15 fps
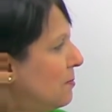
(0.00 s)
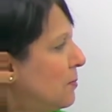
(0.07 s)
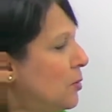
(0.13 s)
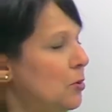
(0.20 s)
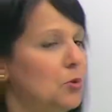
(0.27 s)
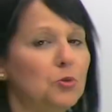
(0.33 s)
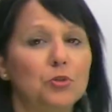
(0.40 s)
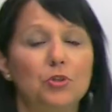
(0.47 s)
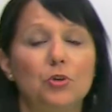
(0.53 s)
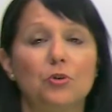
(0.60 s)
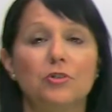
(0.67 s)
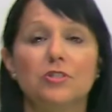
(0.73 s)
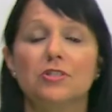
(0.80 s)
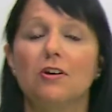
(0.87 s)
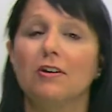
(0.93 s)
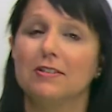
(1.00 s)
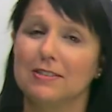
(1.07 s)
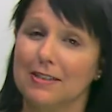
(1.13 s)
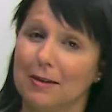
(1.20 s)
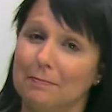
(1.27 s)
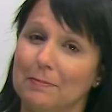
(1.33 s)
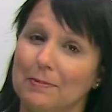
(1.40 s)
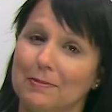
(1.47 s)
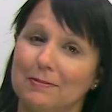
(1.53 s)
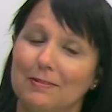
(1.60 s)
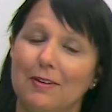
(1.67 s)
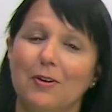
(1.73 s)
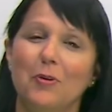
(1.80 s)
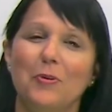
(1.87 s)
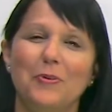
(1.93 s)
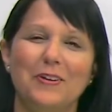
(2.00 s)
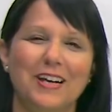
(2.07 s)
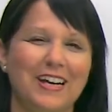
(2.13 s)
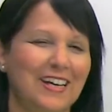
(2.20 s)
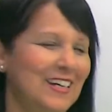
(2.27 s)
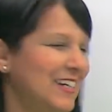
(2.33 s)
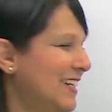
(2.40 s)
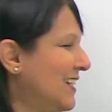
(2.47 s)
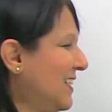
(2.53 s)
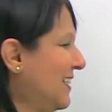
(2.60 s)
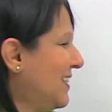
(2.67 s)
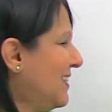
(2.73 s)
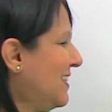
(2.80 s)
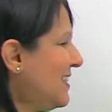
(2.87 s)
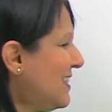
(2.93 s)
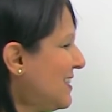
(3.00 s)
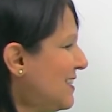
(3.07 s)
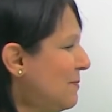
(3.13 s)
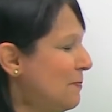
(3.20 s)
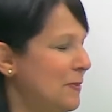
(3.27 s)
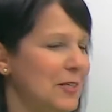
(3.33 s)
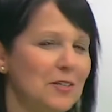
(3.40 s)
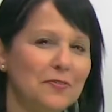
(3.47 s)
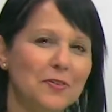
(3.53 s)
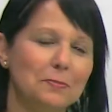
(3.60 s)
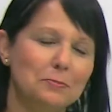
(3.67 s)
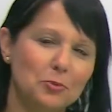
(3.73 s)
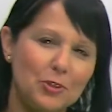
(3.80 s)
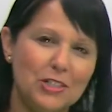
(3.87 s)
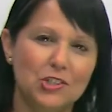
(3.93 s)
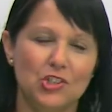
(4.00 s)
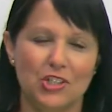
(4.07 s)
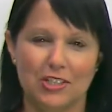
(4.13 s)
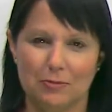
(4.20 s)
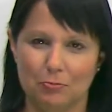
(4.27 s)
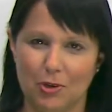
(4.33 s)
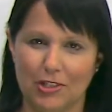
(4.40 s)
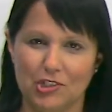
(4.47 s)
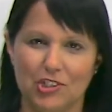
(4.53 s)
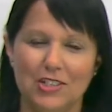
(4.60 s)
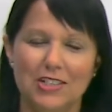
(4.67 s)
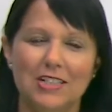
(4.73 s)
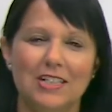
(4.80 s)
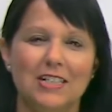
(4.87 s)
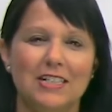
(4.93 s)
Pull your socks up. Okay, this is a bit of a British expression.